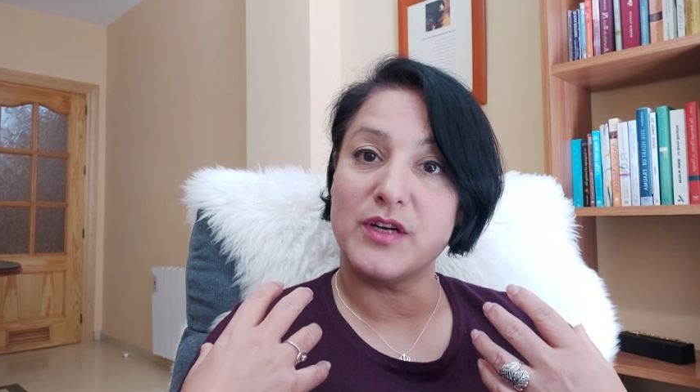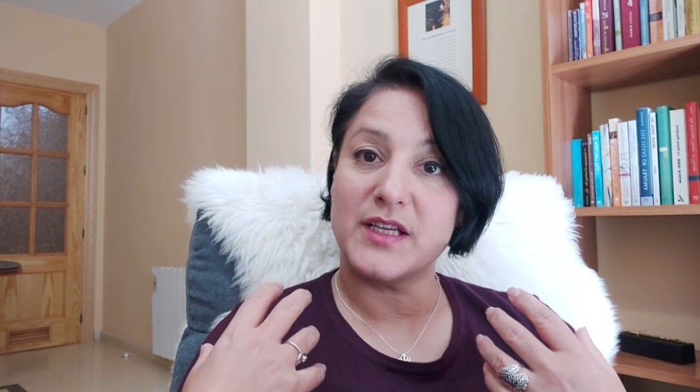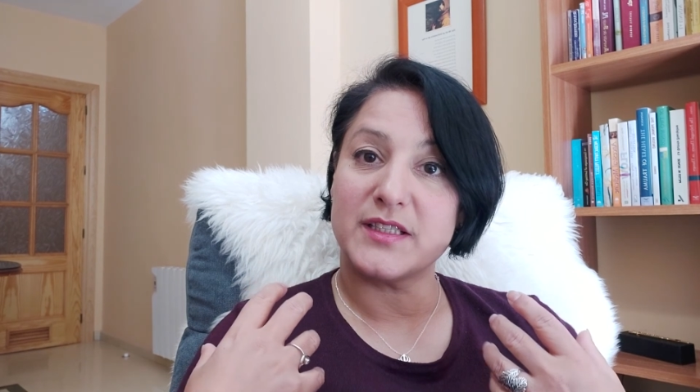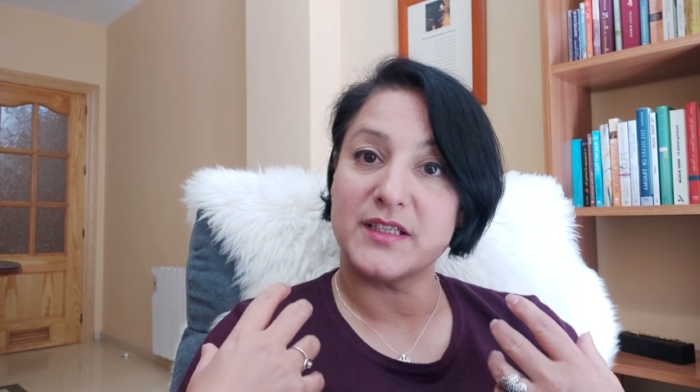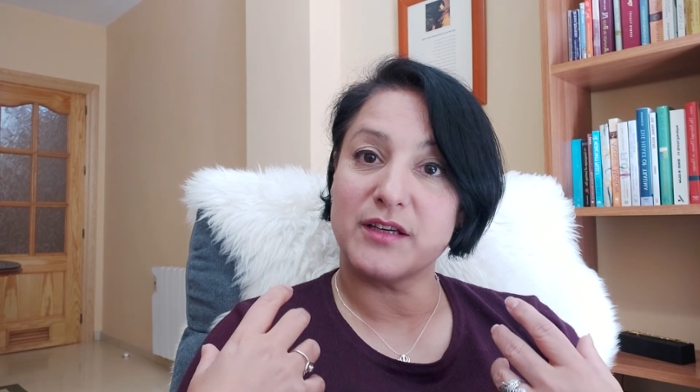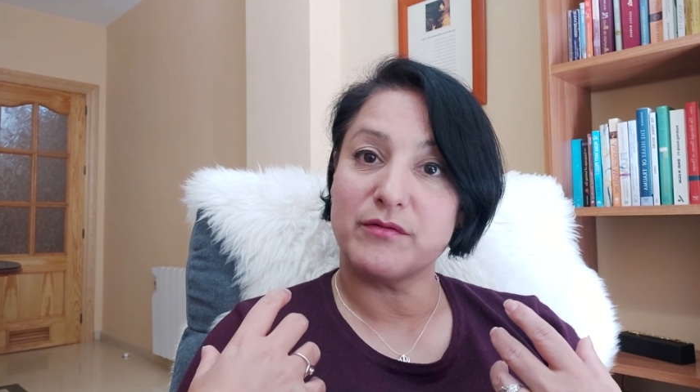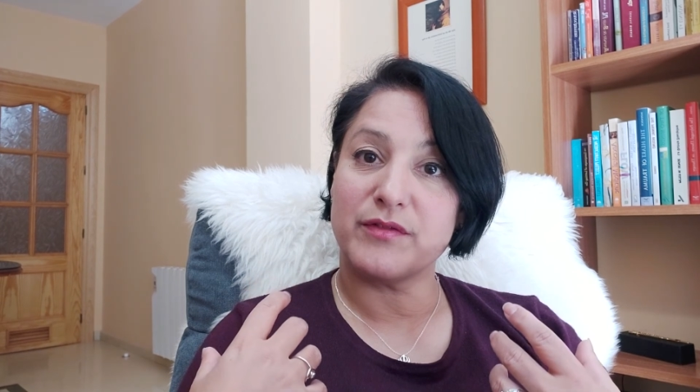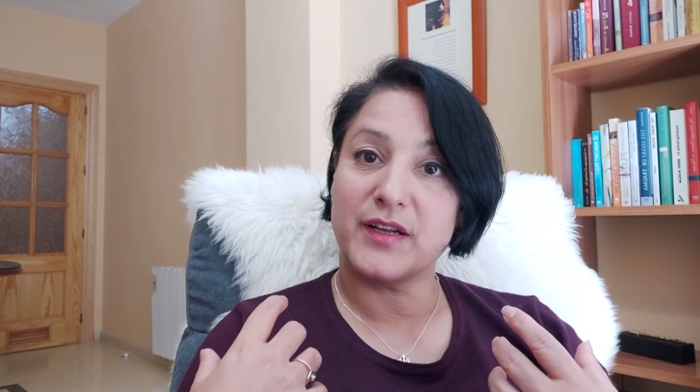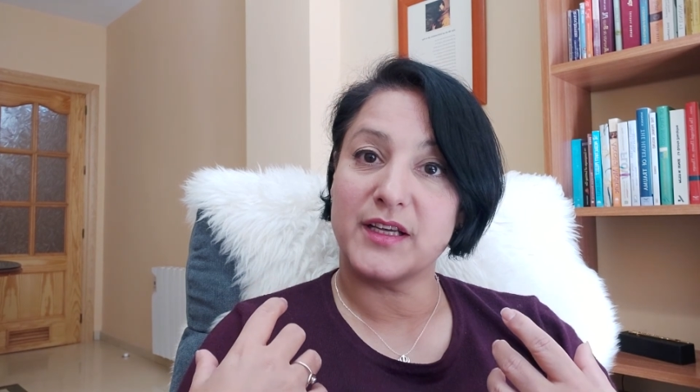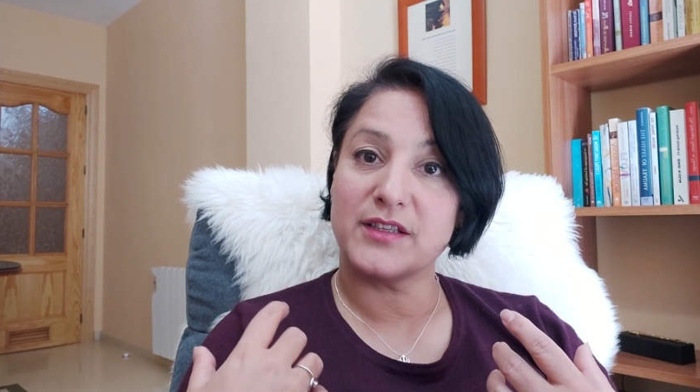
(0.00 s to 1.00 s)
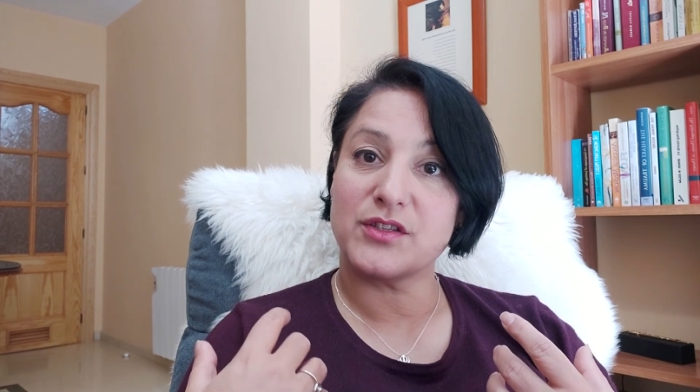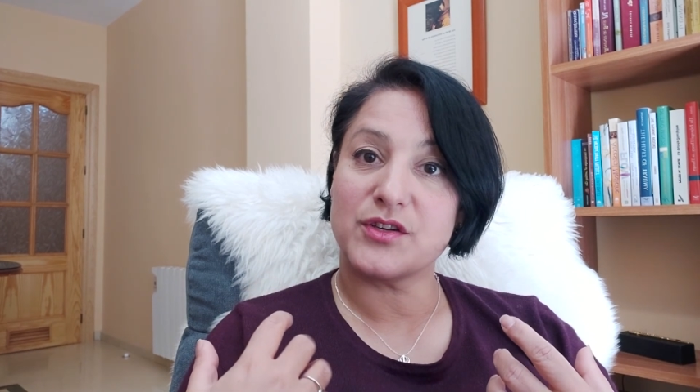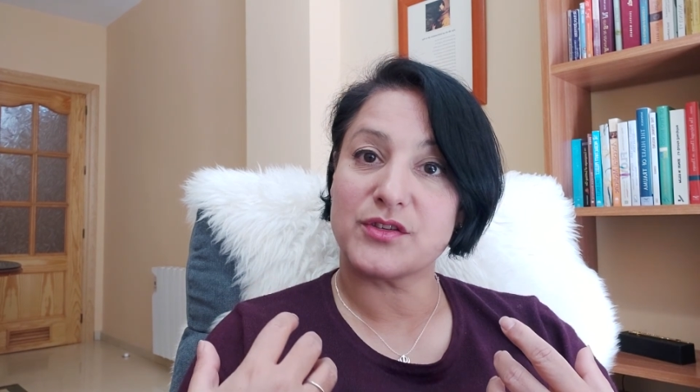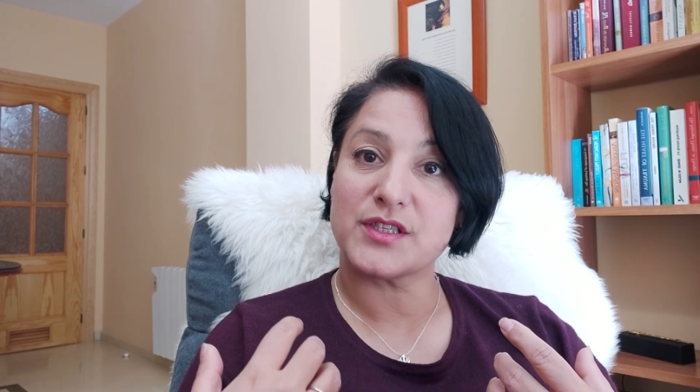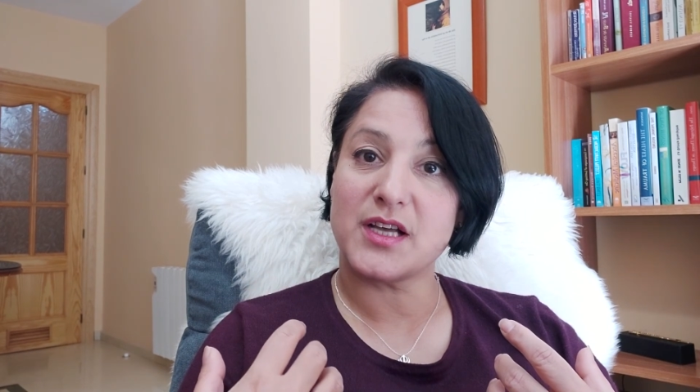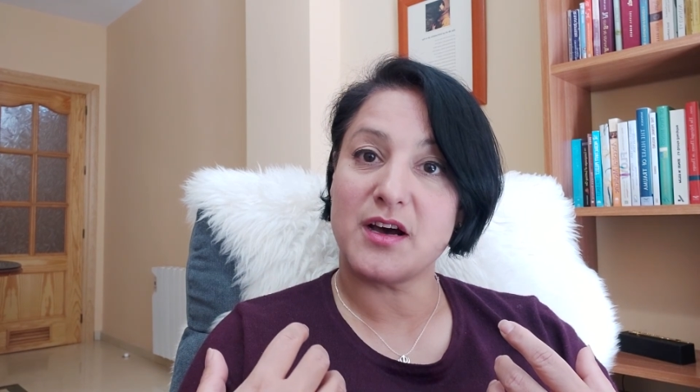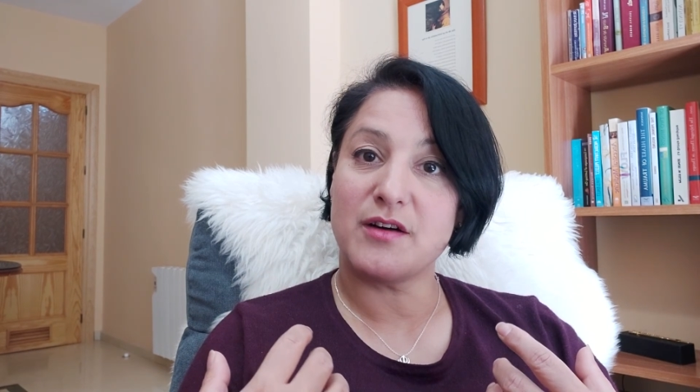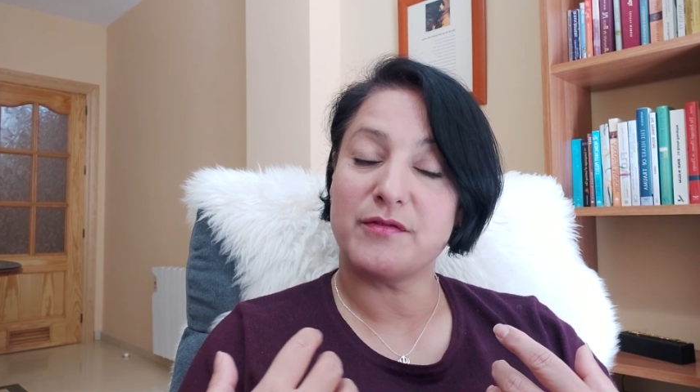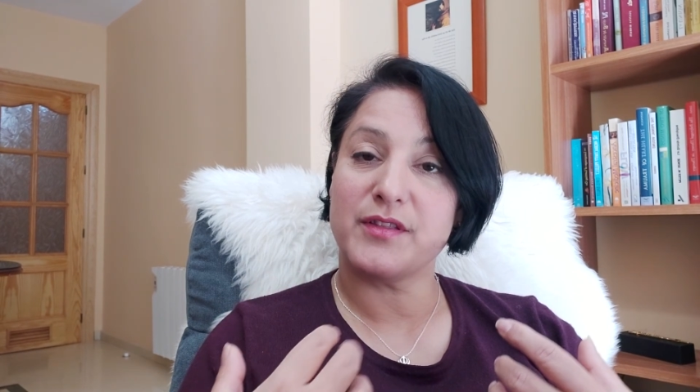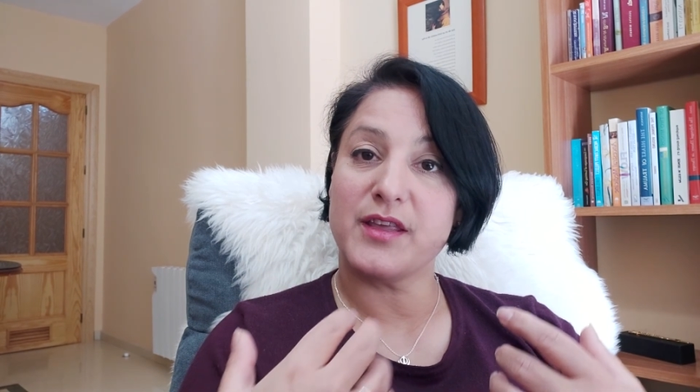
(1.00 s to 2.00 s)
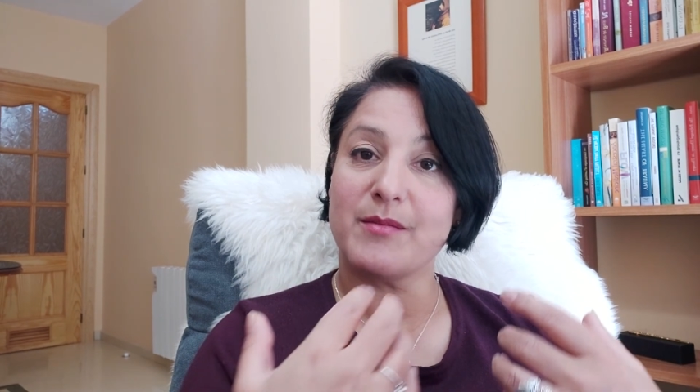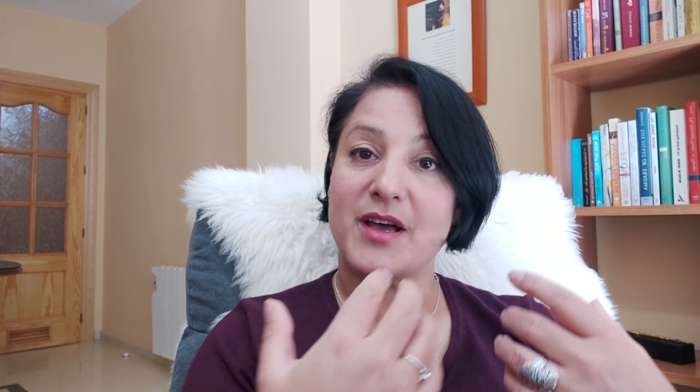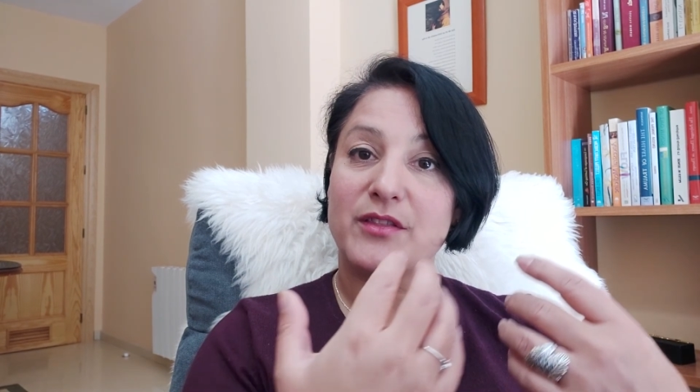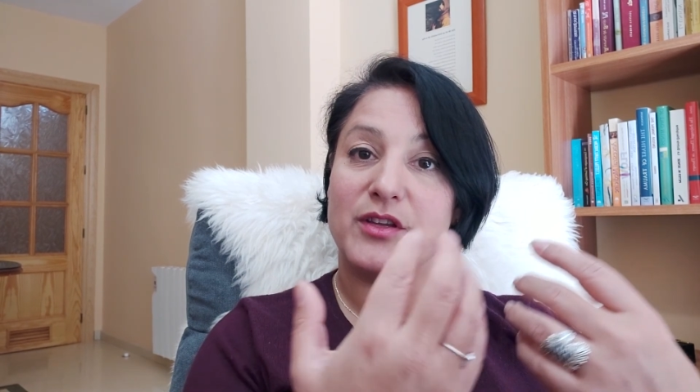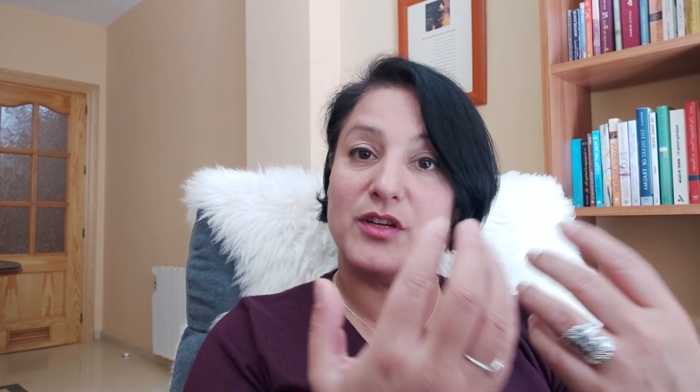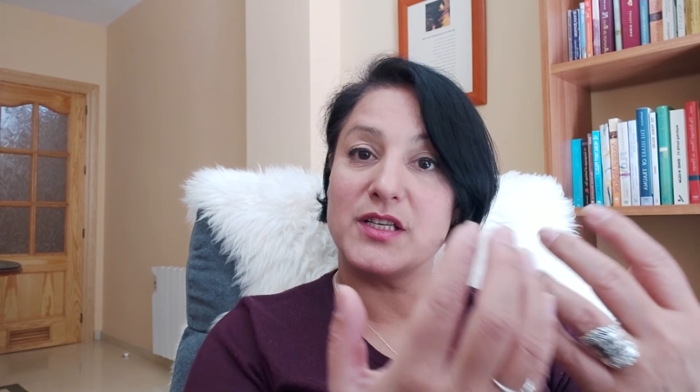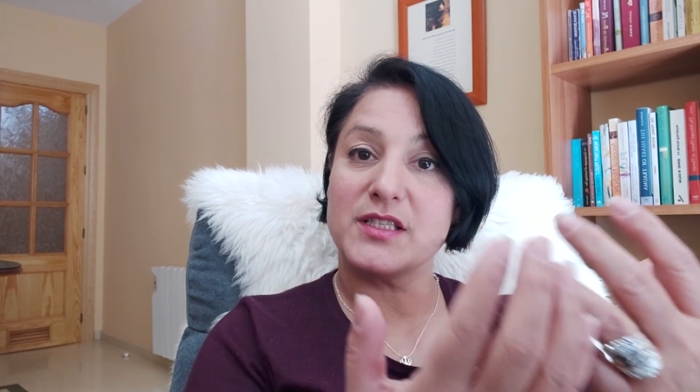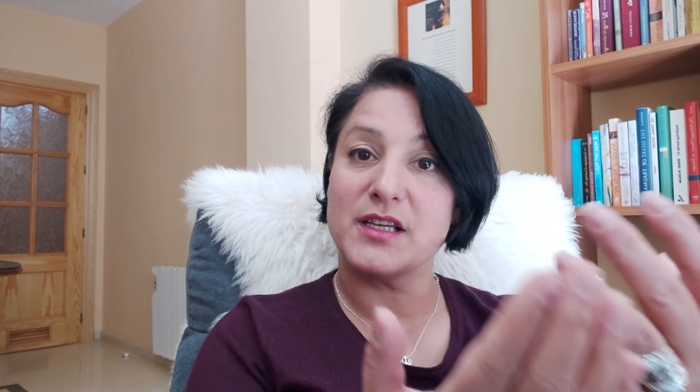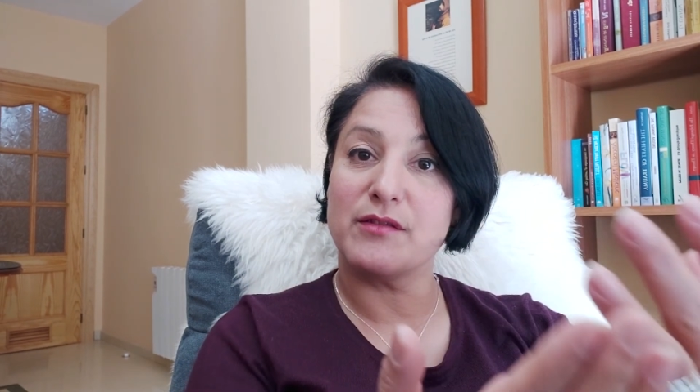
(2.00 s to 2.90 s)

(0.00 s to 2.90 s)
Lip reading: listening and feeling into yourself and the amount that you're listening